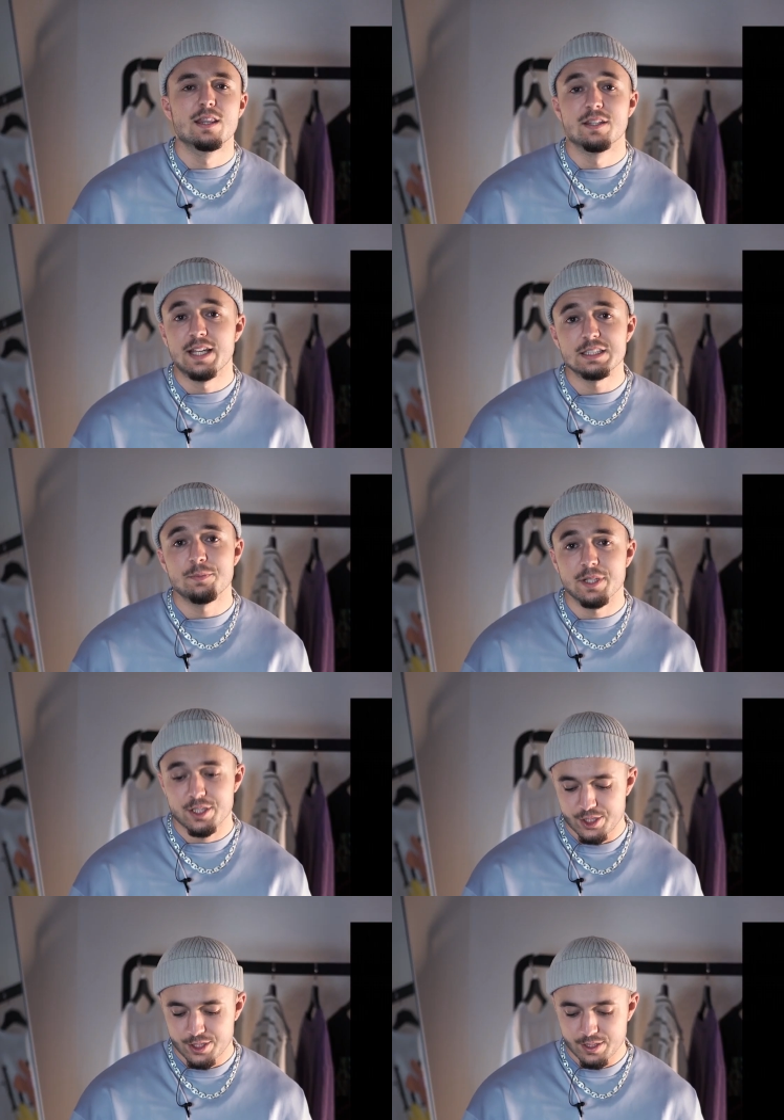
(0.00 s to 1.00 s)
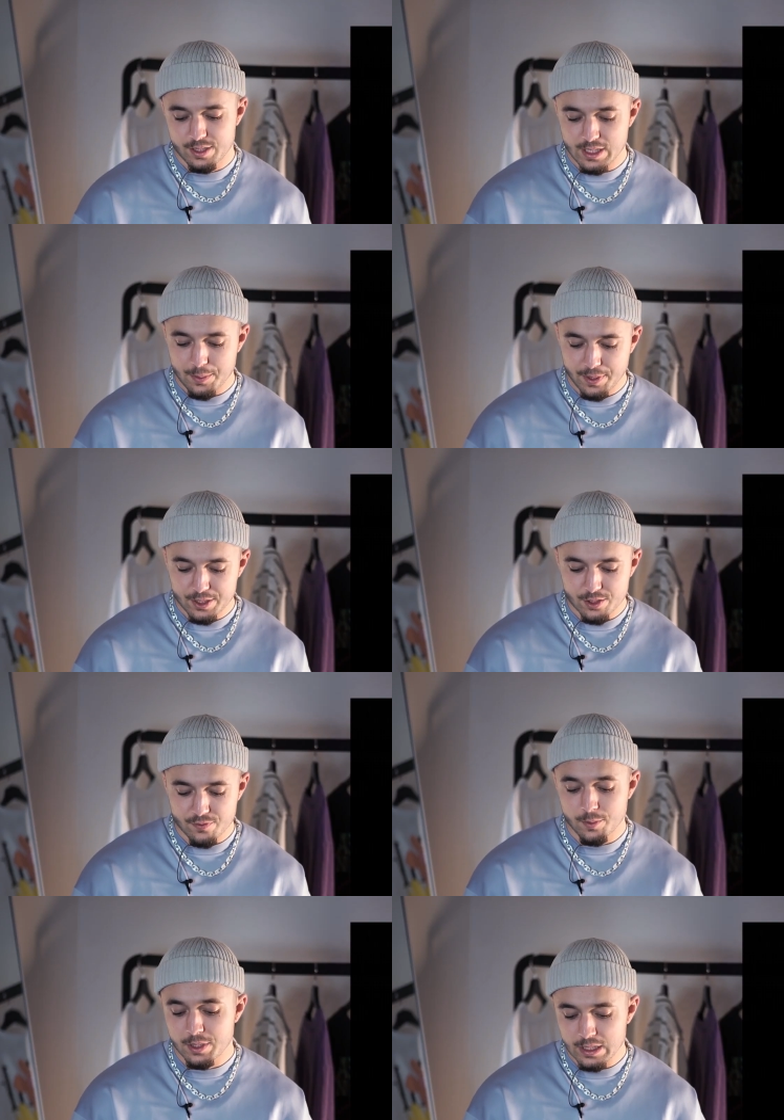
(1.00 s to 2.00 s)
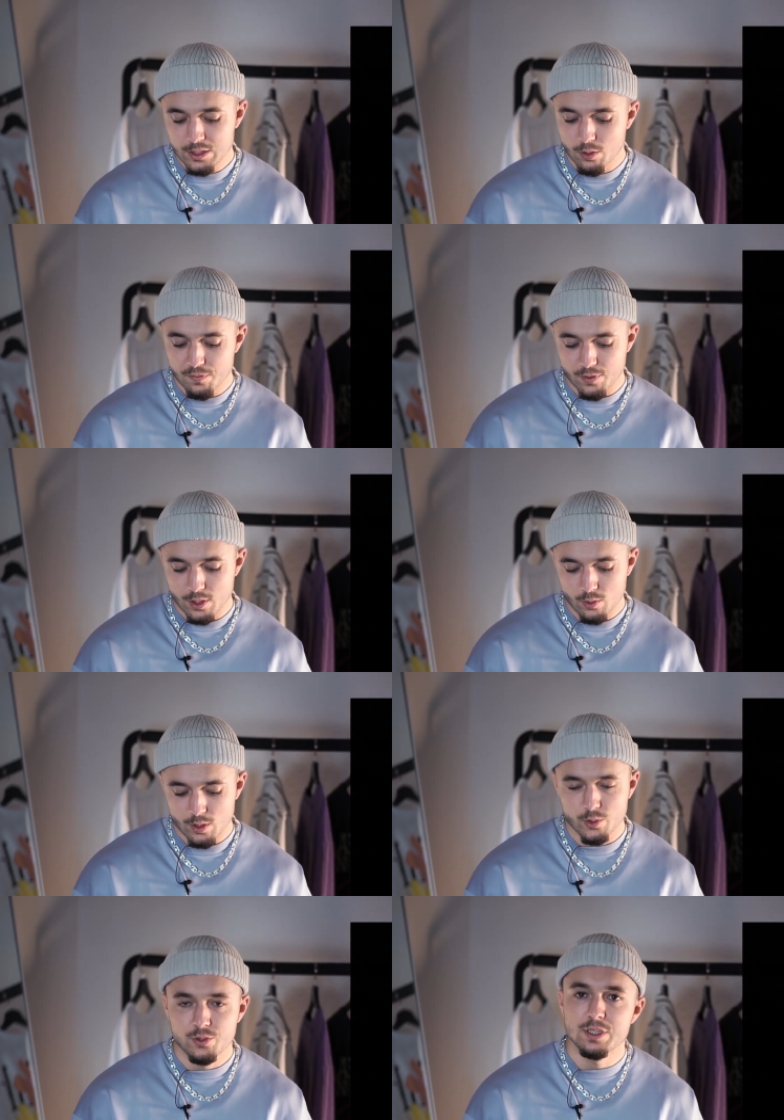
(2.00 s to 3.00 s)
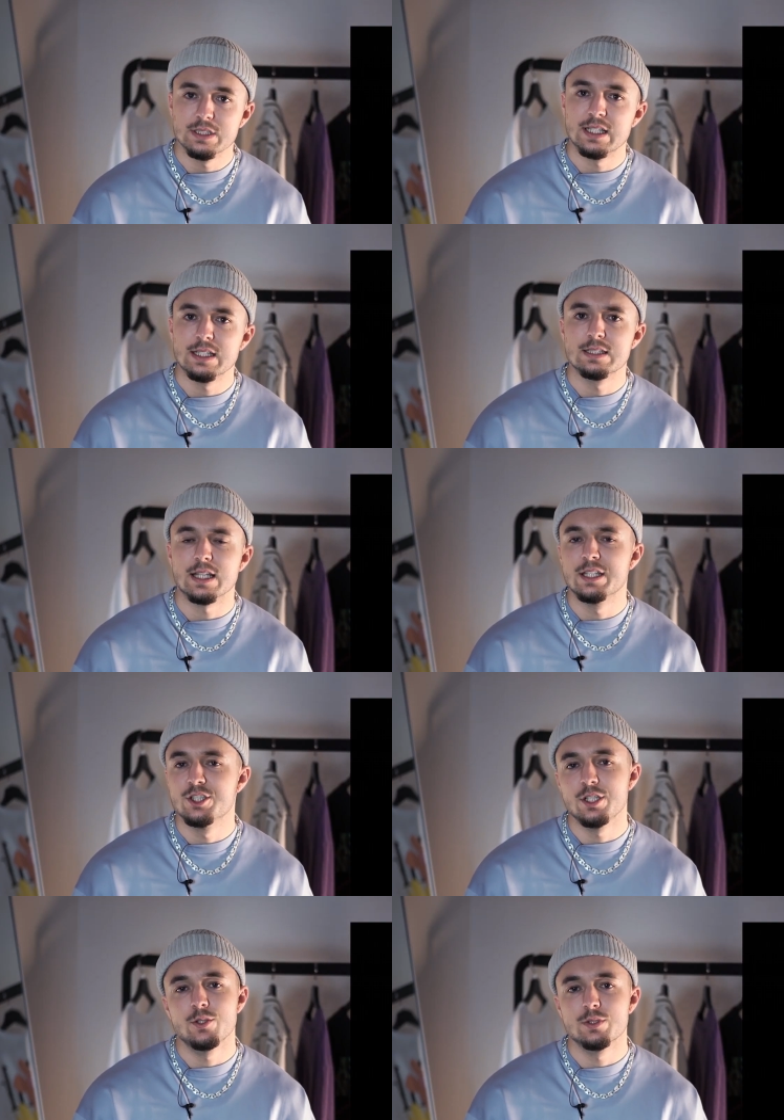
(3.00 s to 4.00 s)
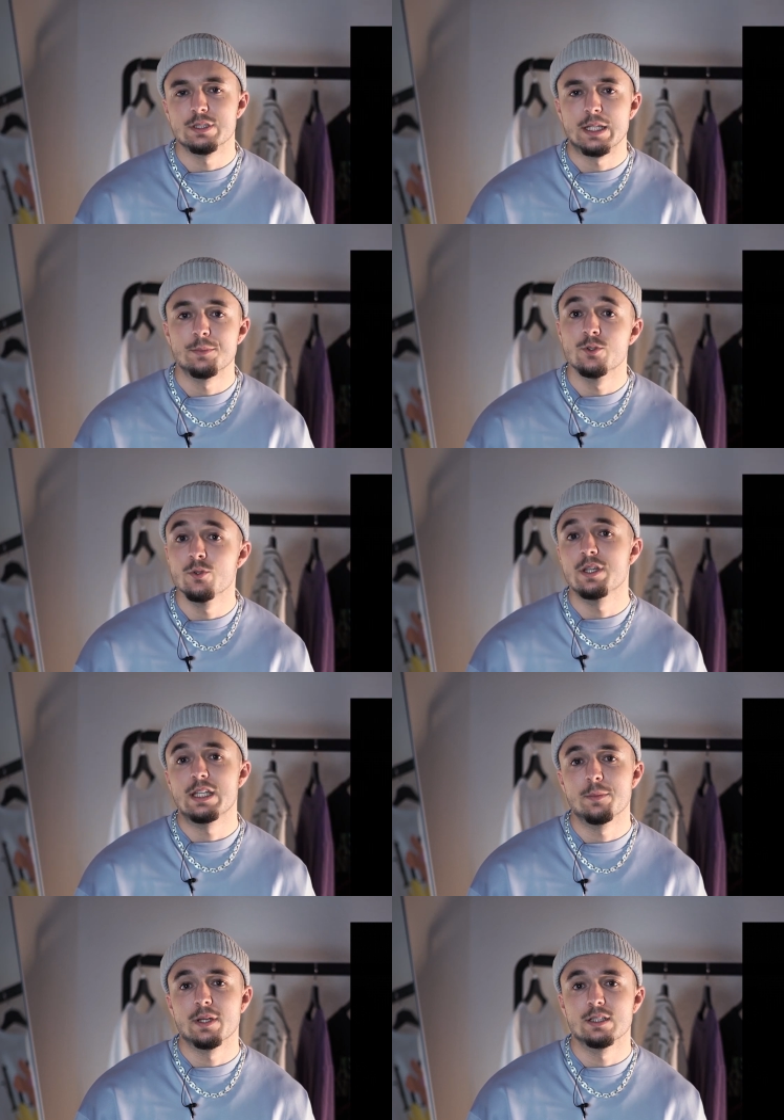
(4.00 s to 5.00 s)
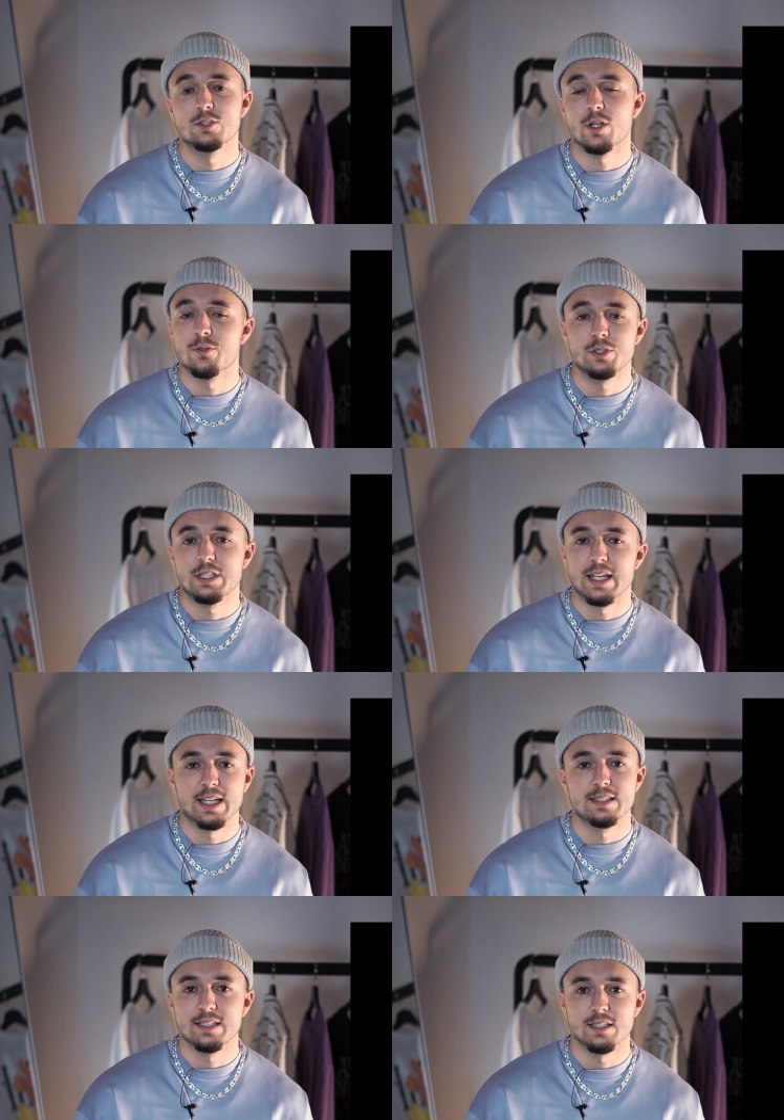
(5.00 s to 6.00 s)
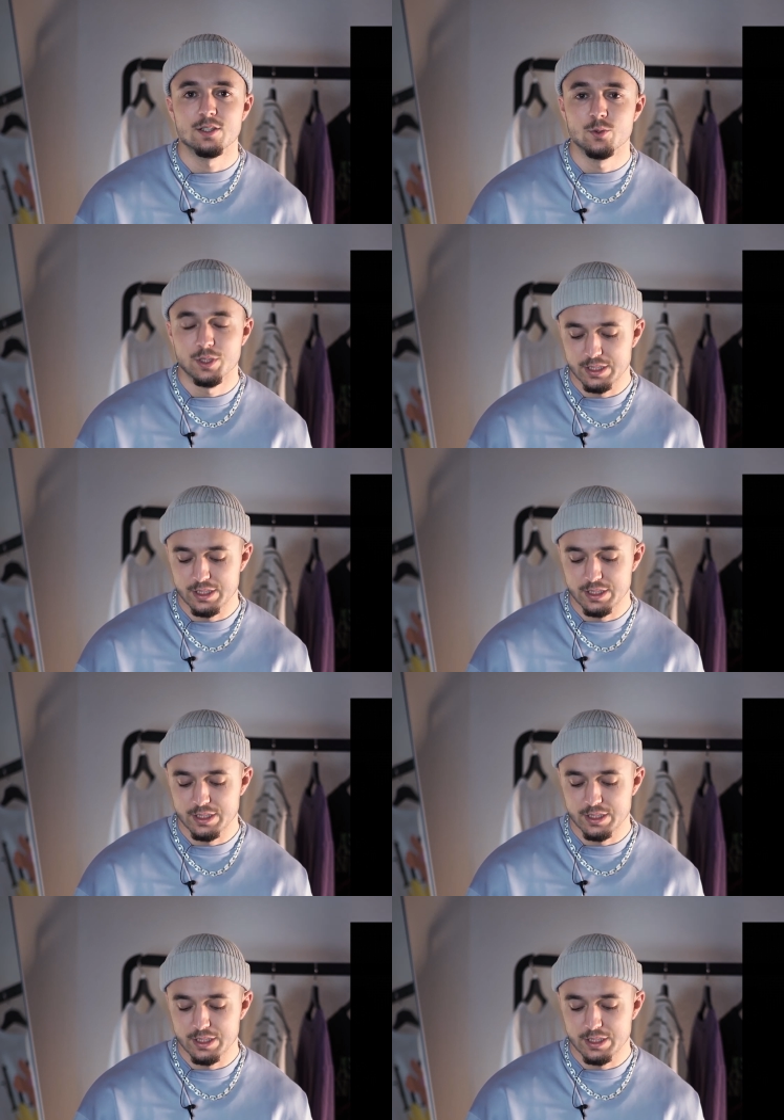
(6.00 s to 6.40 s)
The next picture is a picture from an unknown follower who didn't send his IG username to the email, so I really can't tell who it